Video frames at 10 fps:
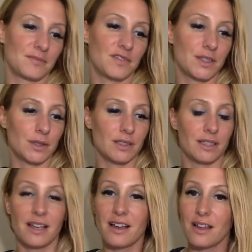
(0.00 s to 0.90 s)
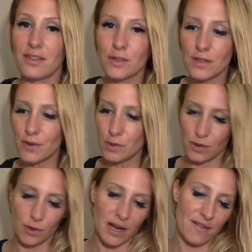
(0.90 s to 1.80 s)
For those those of you who
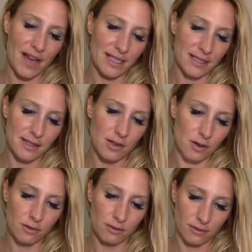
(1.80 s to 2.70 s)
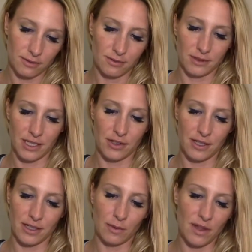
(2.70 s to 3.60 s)
don't have exes though, that you're
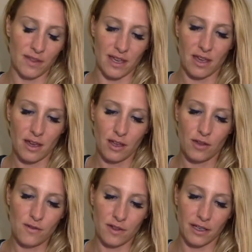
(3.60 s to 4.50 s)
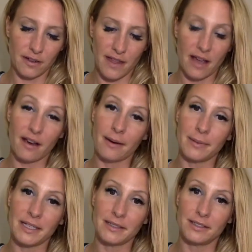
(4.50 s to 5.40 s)
dealing with, like you cleared that
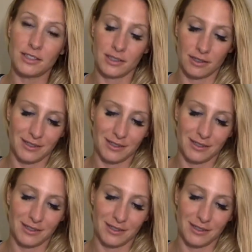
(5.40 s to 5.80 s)
garbage.